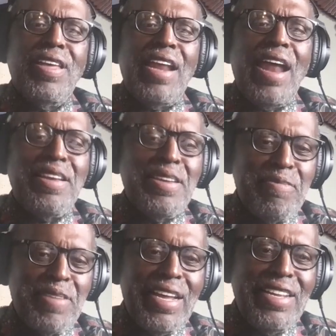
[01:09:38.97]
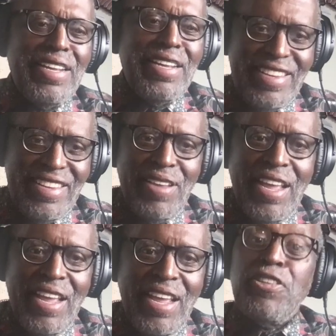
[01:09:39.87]
and to write a book on
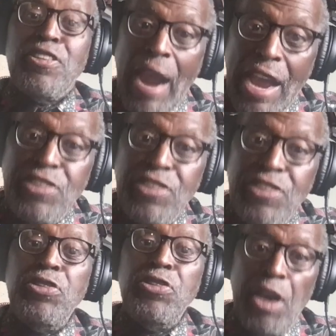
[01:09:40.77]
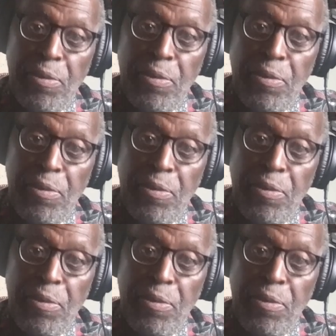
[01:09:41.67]
incarcerated veterans.